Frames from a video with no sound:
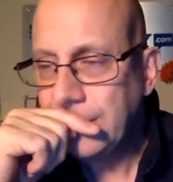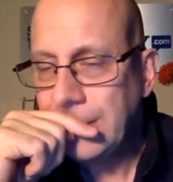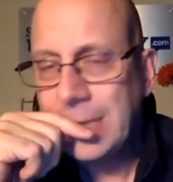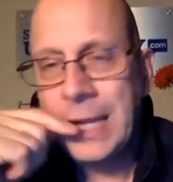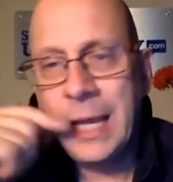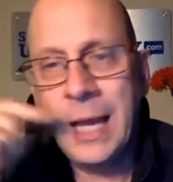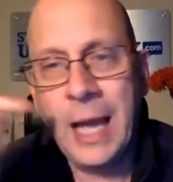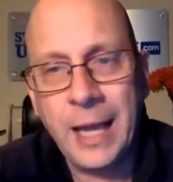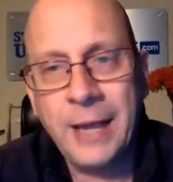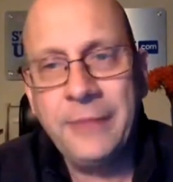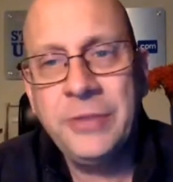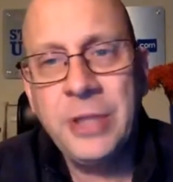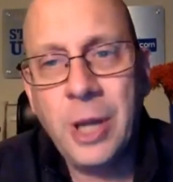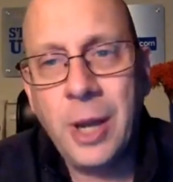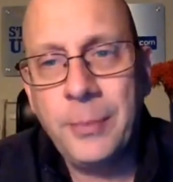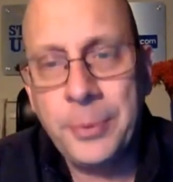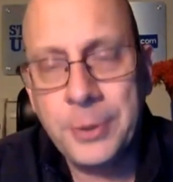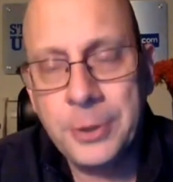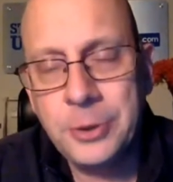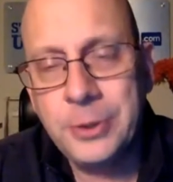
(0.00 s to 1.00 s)
I have the
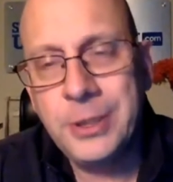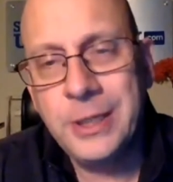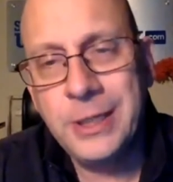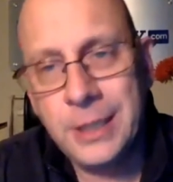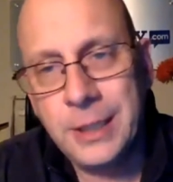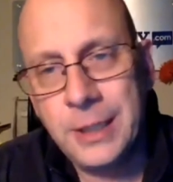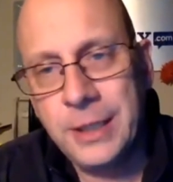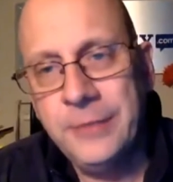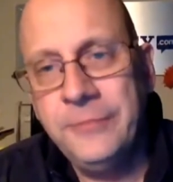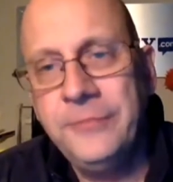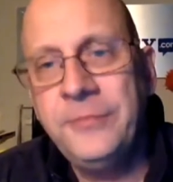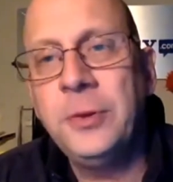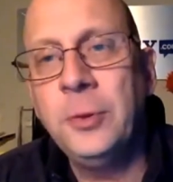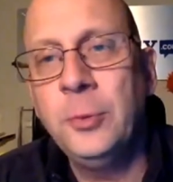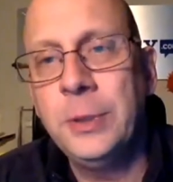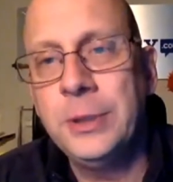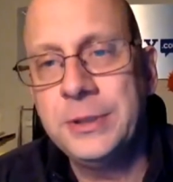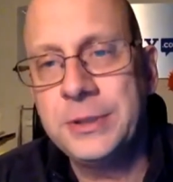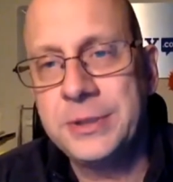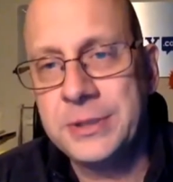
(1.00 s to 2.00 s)
opportunity to
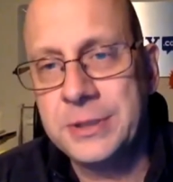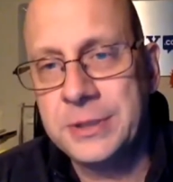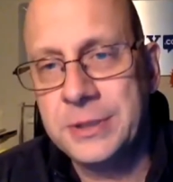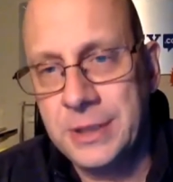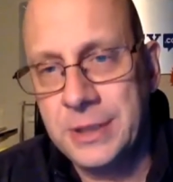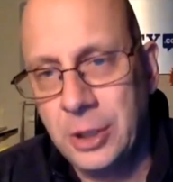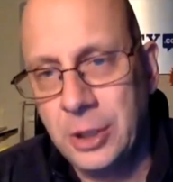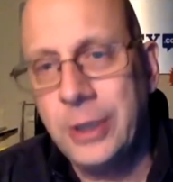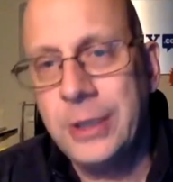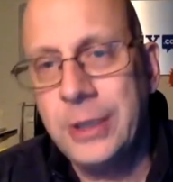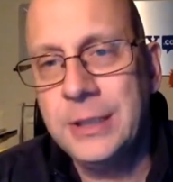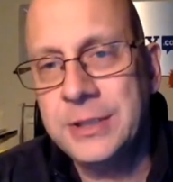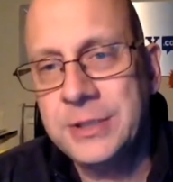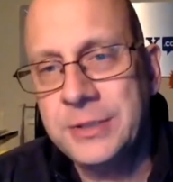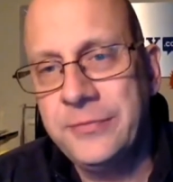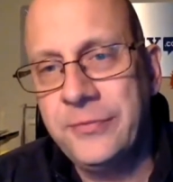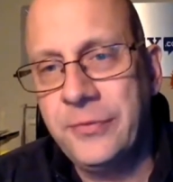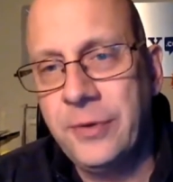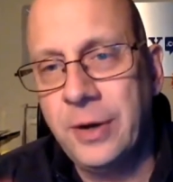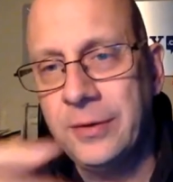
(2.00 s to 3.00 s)
influence the audience
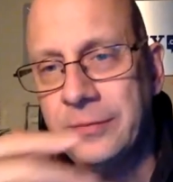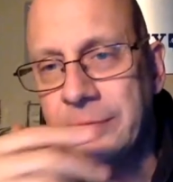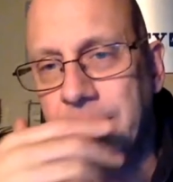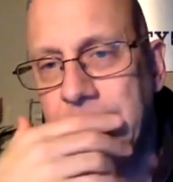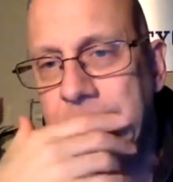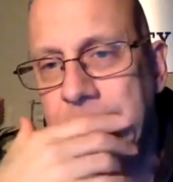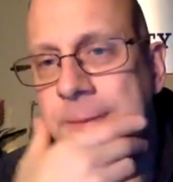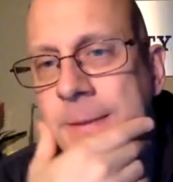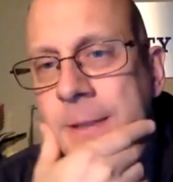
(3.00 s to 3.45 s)
in front of me.